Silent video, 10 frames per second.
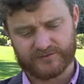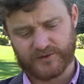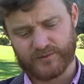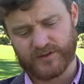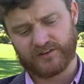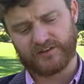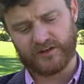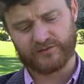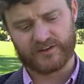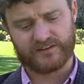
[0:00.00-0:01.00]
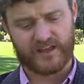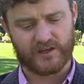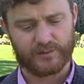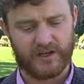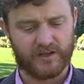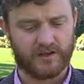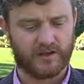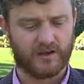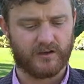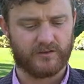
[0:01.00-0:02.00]
from the Stanford
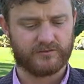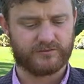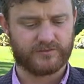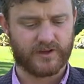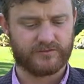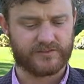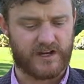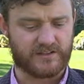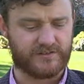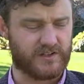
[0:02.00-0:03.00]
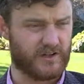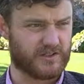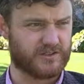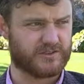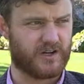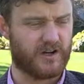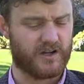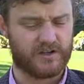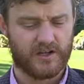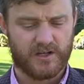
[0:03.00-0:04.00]
Encyclopedia of Philosophy article
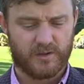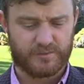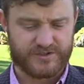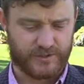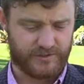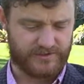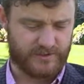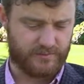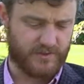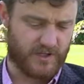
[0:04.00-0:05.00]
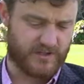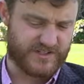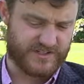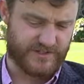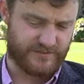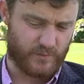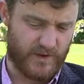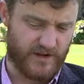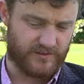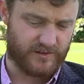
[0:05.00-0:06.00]
on paternalism, just different
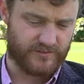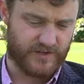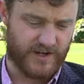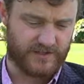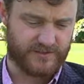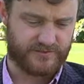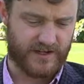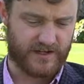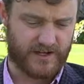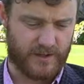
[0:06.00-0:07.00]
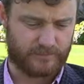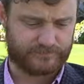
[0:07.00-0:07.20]
ways of trying to divide it up.